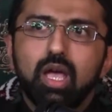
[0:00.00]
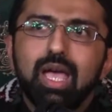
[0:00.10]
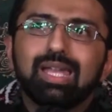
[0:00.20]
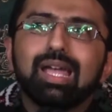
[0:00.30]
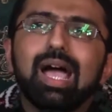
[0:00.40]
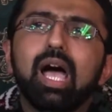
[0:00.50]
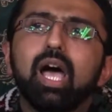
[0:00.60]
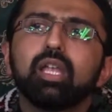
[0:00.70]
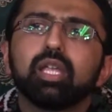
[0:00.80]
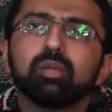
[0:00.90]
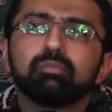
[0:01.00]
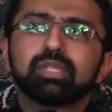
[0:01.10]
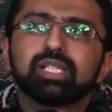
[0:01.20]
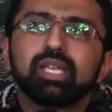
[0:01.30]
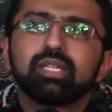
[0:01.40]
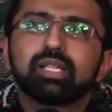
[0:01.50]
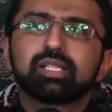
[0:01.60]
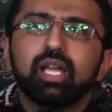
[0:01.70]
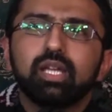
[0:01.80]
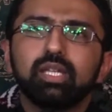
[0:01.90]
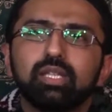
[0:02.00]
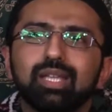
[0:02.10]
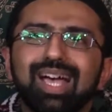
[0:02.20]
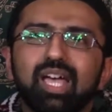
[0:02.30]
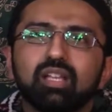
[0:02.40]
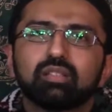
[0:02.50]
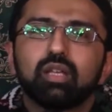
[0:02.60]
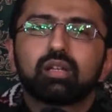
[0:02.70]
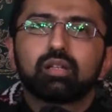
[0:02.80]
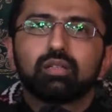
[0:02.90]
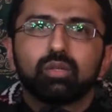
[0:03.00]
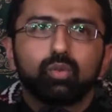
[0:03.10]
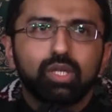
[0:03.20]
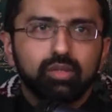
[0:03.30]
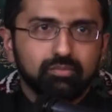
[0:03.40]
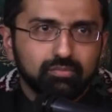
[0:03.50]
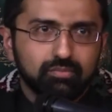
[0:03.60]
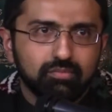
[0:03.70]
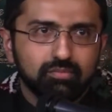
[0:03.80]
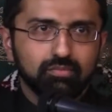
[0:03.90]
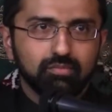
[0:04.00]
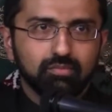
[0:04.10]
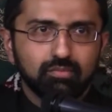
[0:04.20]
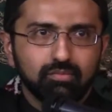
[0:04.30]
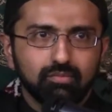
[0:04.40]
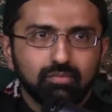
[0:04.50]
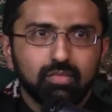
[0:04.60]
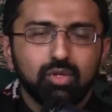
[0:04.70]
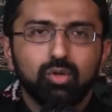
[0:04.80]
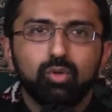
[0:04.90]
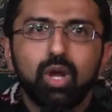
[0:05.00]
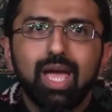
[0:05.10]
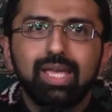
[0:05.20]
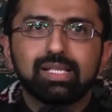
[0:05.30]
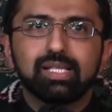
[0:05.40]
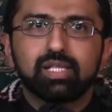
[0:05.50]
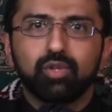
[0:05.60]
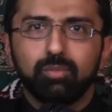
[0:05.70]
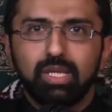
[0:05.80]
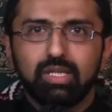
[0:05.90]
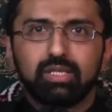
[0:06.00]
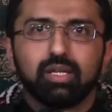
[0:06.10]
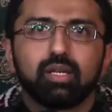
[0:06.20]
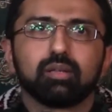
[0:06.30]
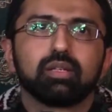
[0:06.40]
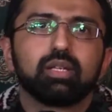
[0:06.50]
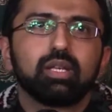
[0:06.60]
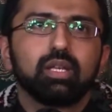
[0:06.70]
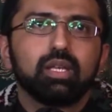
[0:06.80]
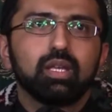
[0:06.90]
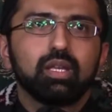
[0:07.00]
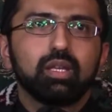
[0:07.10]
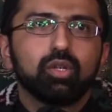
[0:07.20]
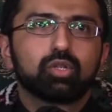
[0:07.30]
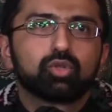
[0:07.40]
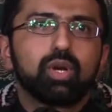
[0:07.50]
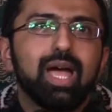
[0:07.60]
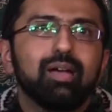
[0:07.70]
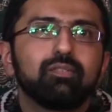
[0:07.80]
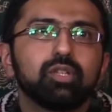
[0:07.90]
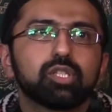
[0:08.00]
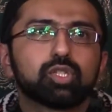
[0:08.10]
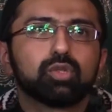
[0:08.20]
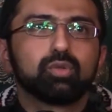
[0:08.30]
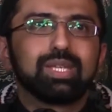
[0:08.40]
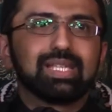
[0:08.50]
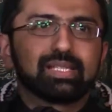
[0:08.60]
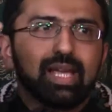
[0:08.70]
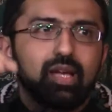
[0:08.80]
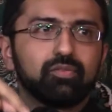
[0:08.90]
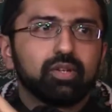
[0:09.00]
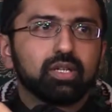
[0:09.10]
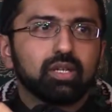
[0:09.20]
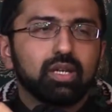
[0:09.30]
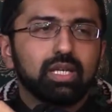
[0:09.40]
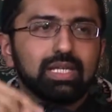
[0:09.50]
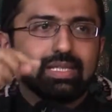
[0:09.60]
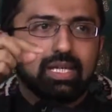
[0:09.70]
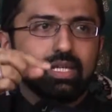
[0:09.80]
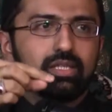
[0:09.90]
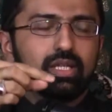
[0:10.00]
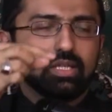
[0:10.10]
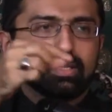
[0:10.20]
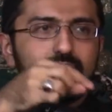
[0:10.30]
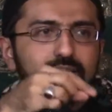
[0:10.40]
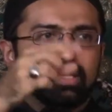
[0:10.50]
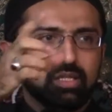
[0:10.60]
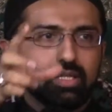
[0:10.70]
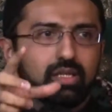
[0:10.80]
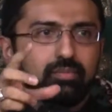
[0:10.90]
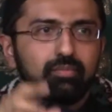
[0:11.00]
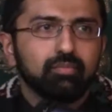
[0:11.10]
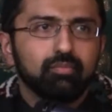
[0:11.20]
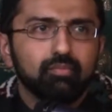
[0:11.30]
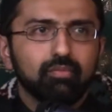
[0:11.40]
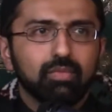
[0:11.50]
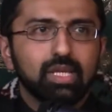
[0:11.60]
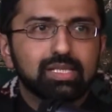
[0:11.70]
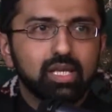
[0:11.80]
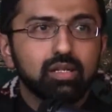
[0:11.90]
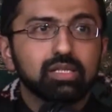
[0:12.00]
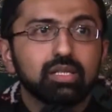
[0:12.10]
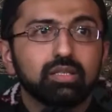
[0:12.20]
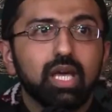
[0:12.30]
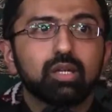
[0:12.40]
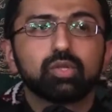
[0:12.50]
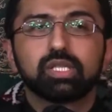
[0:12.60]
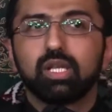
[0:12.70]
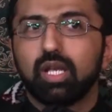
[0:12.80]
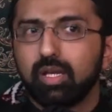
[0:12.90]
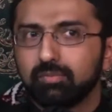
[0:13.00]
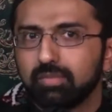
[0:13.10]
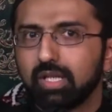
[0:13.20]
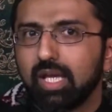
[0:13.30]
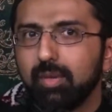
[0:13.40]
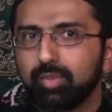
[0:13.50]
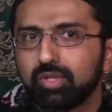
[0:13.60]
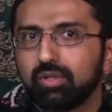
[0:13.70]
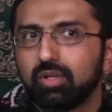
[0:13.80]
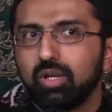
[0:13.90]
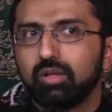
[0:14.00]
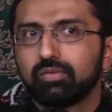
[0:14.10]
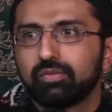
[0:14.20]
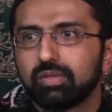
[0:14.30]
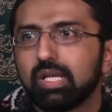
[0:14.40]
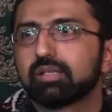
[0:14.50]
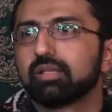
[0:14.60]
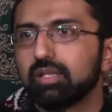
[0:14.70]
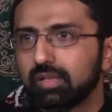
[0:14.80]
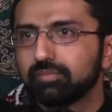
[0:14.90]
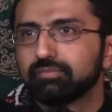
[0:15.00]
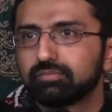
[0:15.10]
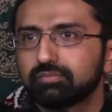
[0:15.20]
An alim, Sayyid Sa'id Akhtar Ridawi, rises from India, travels to East Africa in Kenya and Tanzania. He settles in Dar es Salaam, the capital of Tanzania.